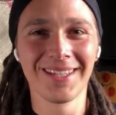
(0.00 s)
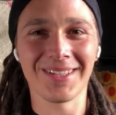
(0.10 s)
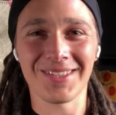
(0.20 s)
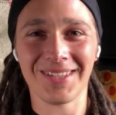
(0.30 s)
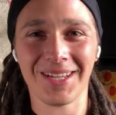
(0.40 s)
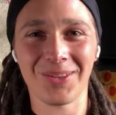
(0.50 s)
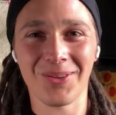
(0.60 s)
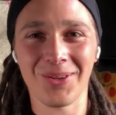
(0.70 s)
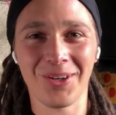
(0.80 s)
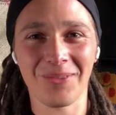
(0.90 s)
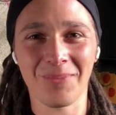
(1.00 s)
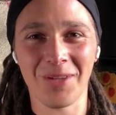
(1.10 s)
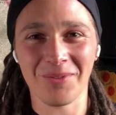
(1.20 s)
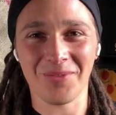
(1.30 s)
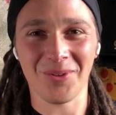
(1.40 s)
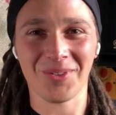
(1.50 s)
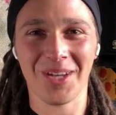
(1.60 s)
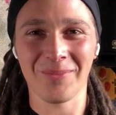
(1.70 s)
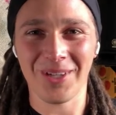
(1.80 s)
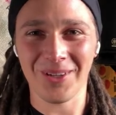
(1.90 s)
the second, third, maybe fourth
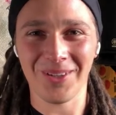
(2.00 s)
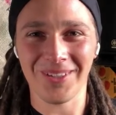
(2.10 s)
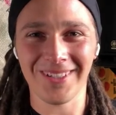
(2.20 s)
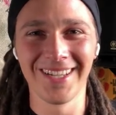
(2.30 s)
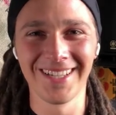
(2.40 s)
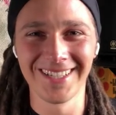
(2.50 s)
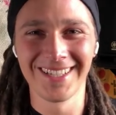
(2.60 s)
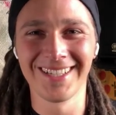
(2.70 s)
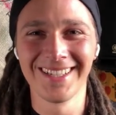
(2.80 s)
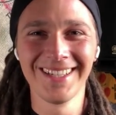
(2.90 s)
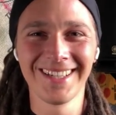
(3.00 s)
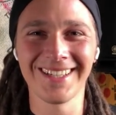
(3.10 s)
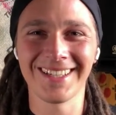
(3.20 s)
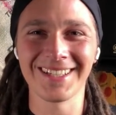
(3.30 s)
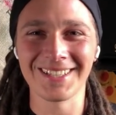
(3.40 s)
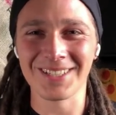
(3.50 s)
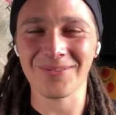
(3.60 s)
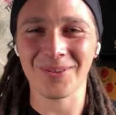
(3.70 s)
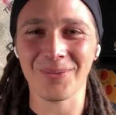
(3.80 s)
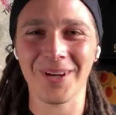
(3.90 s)
time they heard it in a
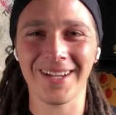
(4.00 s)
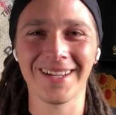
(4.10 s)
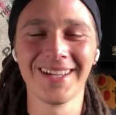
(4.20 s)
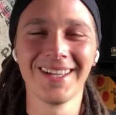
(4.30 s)
different way.